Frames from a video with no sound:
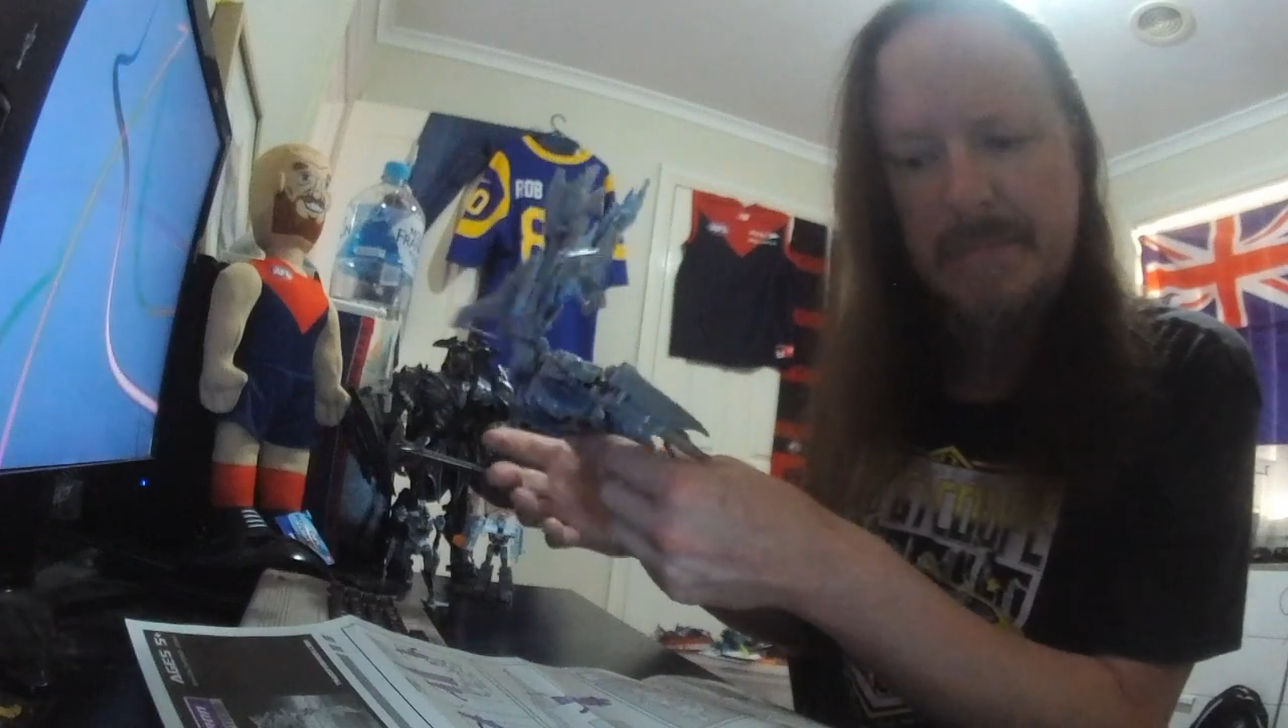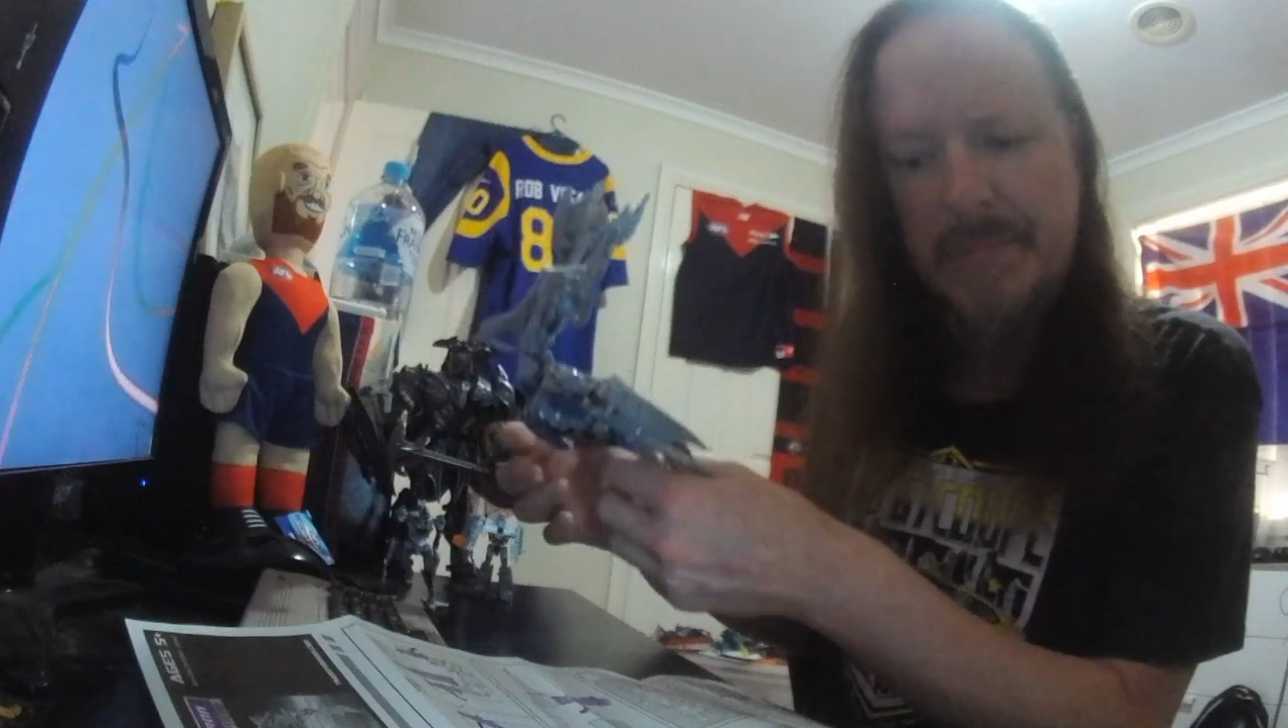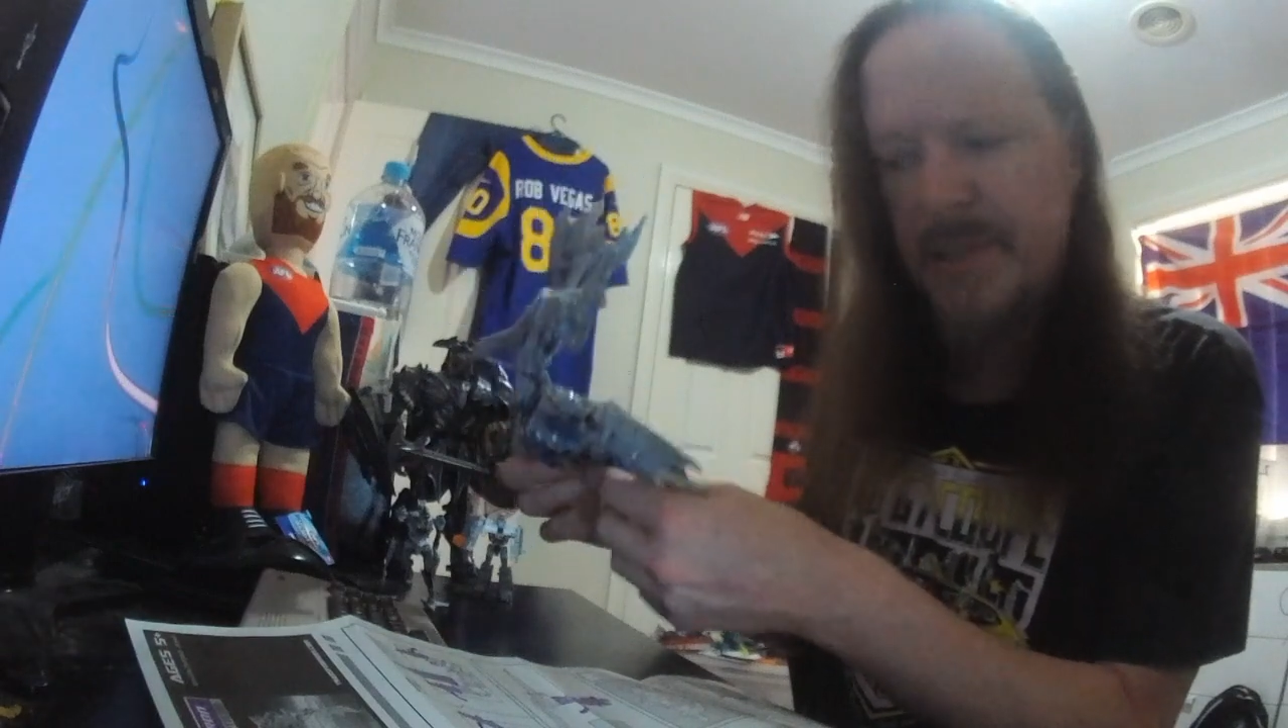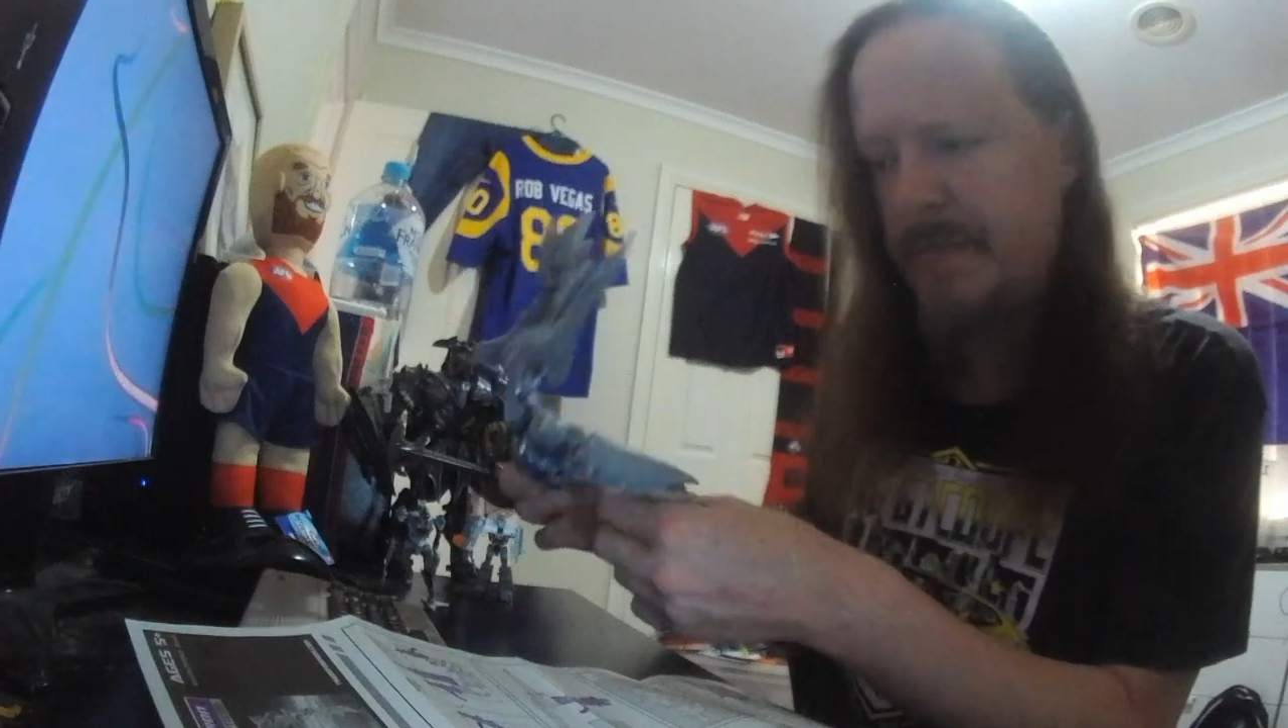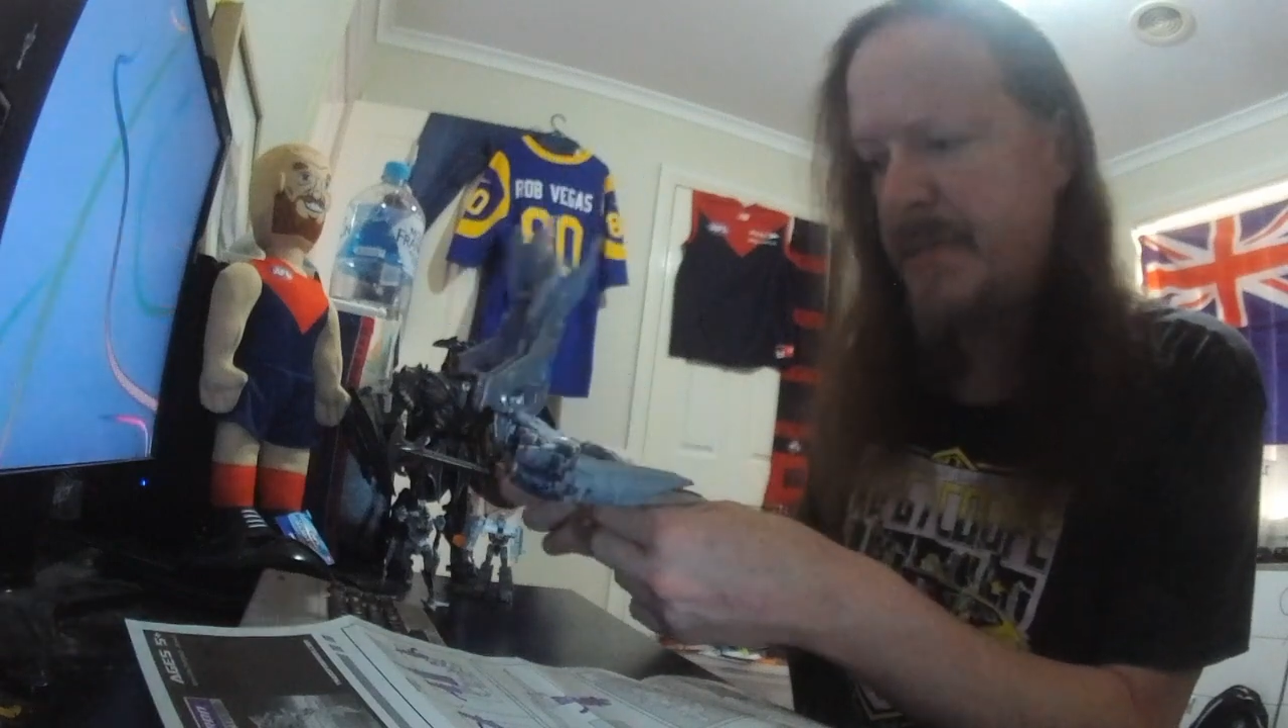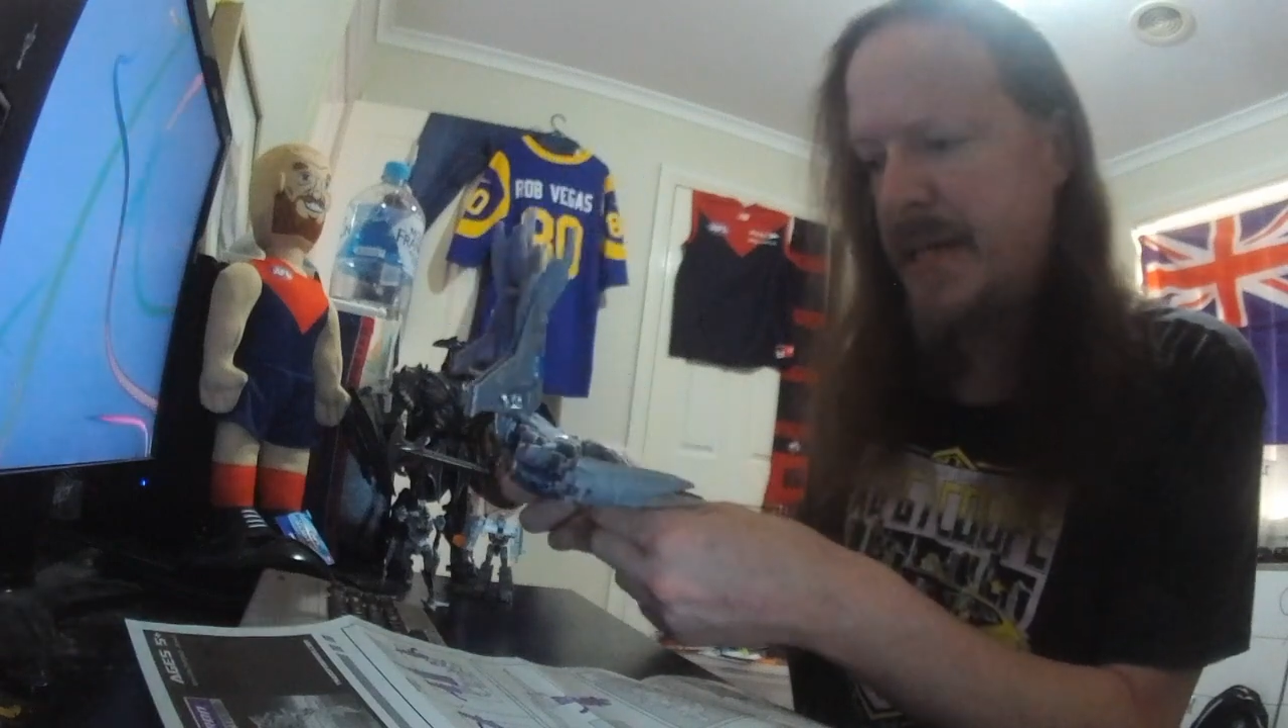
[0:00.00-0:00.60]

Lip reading: Something